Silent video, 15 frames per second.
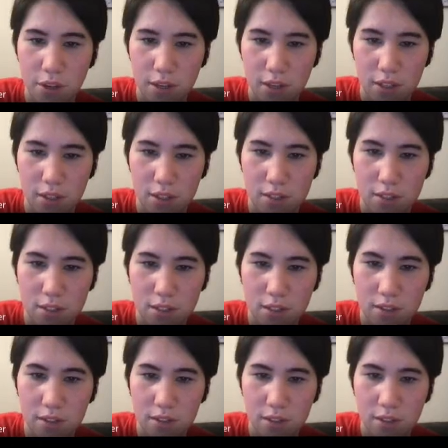and get this
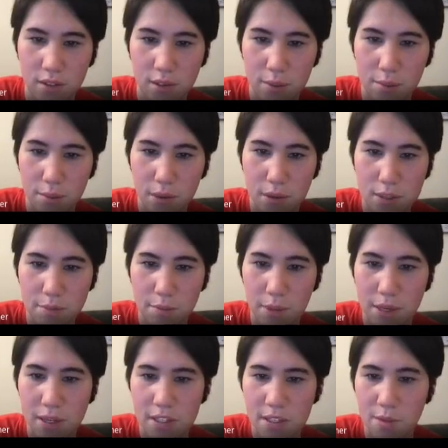to be as
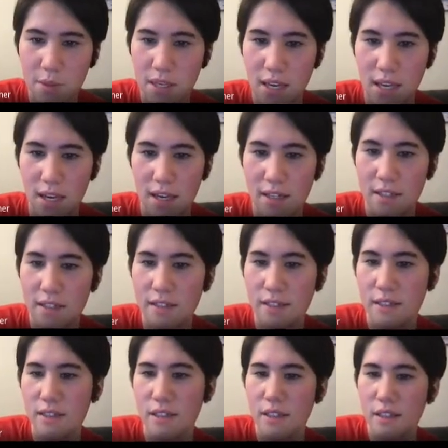big as we can.
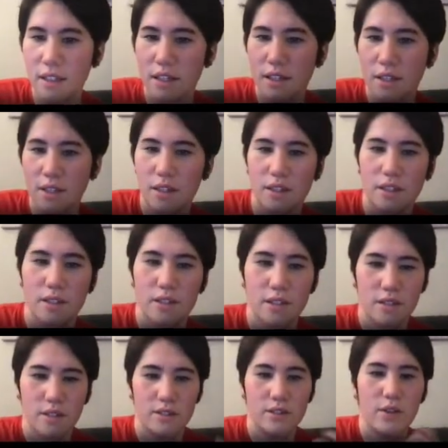
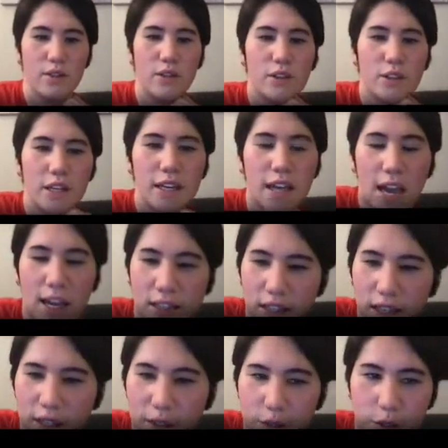So looking at
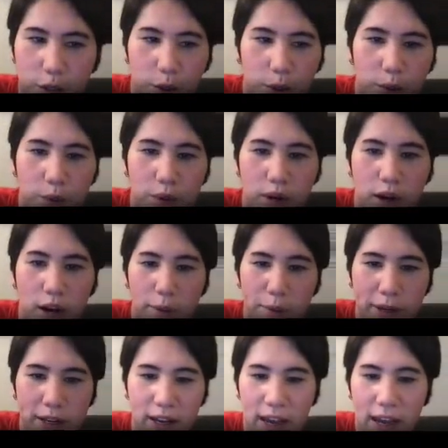these 2
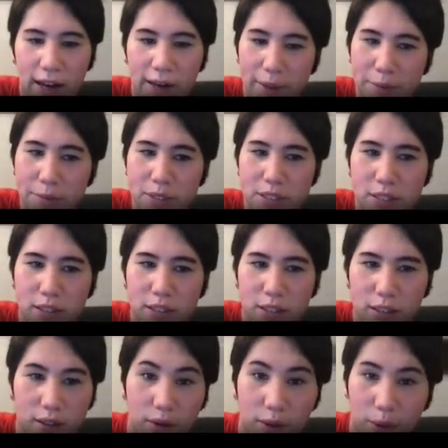carbon atoms,
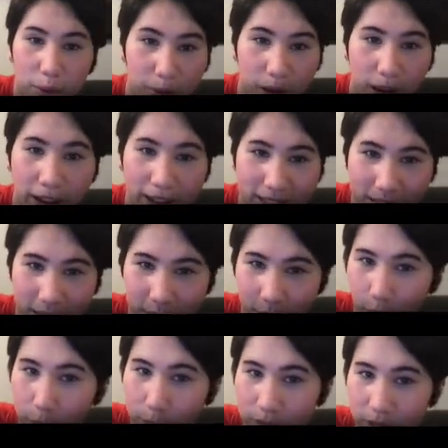or
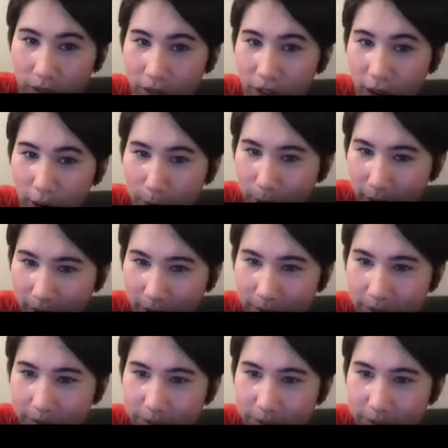isotopes of carbon,